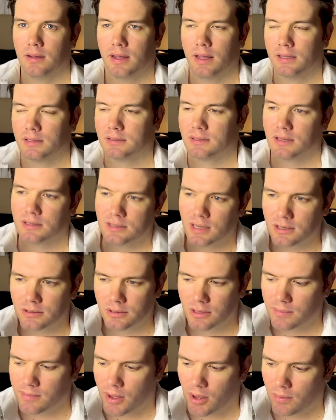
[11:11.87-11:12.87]
It's
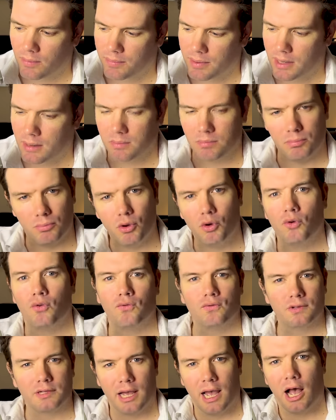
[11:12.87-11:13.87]
essentially about being
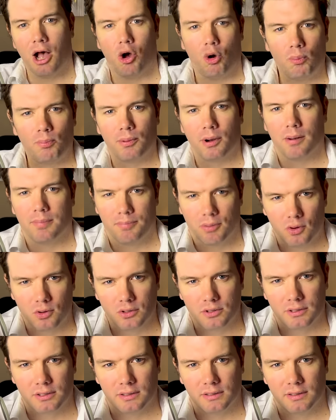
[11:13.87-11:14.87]
moved to help a
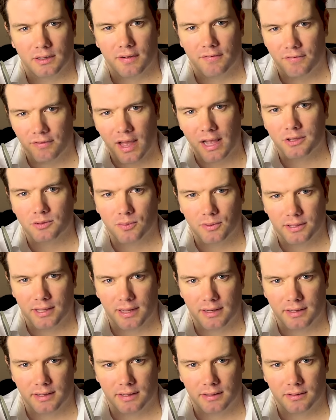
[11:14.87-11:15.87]
person if that's what
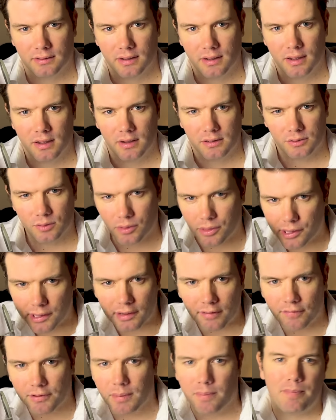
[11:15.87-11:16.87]
they need. So
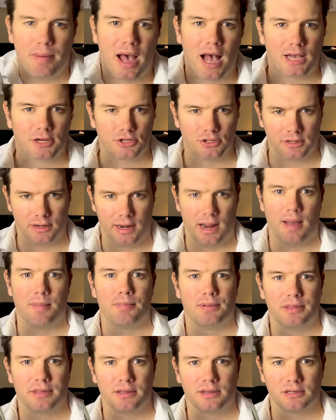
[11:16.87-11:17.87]
think of compassionate
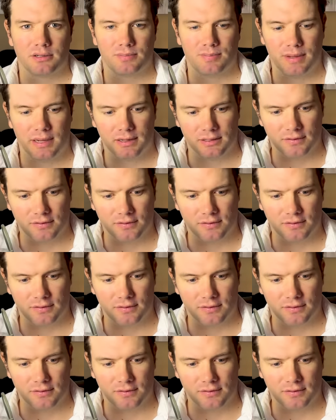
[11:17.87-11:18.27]
empathy as being